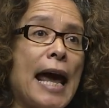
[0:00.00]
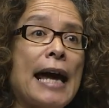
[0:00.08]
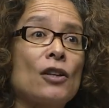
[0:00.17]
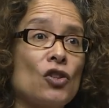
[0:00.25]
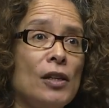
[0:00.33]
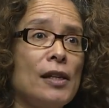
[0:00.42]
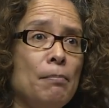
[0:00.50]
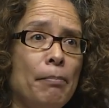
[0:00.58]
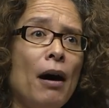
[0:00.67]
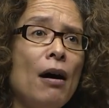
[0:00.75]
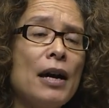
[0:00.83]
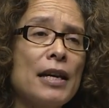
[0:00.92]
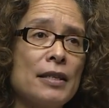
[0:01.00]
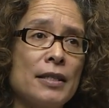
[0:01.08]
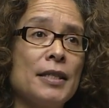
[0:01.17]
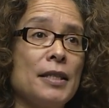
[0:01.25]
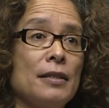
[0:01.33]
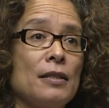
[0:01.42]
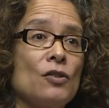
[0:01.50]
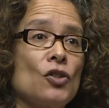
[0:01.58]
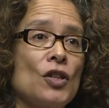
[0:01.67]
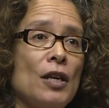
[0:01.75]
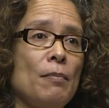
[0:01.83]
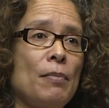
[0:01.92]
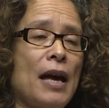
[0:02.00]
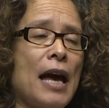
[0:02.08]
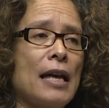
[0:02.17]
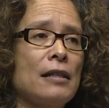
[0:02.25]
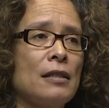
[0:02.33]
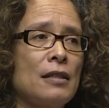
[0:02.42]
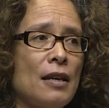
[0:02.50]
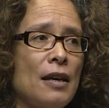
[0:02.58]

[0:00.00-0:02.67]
actually buy citizenship, and